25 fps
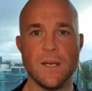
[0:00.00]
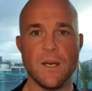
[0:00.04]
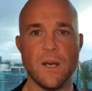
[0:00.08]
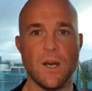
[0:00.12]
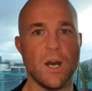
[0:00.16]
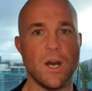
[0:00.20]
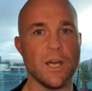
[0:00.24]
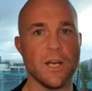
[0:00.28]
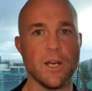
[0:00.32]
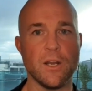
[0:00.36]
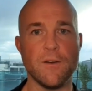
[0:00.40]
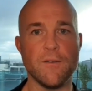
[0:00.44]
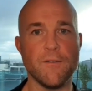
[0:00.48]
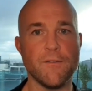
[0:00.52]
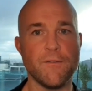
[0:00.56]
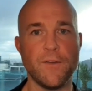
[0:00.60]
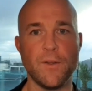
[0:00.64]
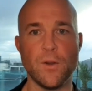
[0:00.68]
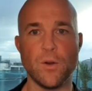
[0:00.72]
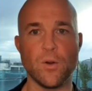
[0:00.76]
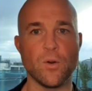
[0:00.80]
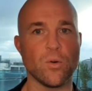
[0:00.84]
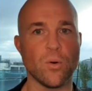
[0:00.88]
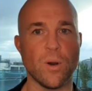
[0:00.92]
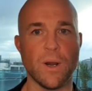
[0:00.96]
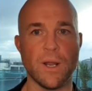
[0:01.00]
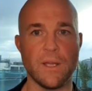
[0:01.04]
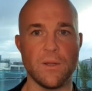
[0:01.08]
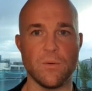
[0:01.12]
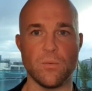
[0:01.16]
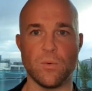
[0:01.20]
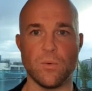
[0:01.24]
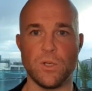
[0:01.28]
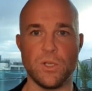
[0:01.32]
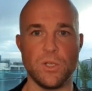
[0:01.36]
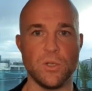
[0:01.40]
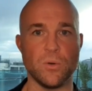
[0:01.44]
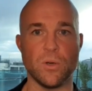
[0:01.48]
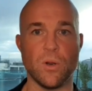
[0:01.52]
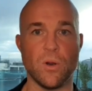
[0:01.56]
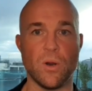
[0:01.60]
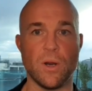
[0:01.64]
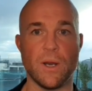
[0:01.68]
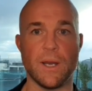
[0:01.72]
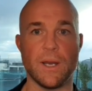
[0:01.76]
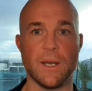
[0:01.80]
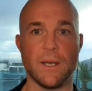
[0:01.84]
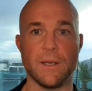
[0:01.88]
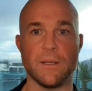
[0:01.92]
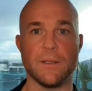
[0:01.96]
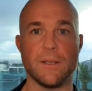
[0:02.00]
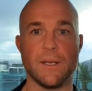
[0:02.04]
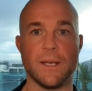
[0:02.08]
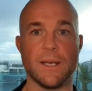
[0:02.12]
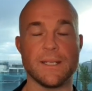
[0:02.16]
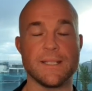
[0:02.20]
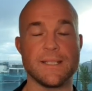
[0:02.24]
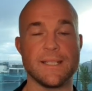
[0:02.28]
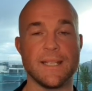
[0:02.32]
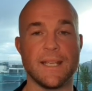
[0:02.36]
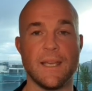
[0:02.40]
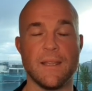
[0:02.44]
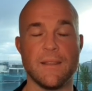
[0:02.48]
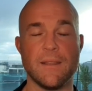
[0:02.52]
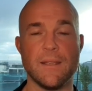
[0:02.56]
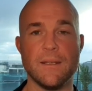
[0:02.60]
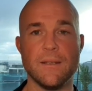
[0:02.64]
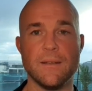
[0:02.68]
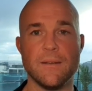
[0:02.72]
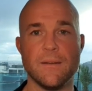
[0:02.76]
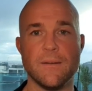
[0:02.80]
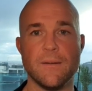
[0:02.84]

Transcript: I don't feel great when you and I are together.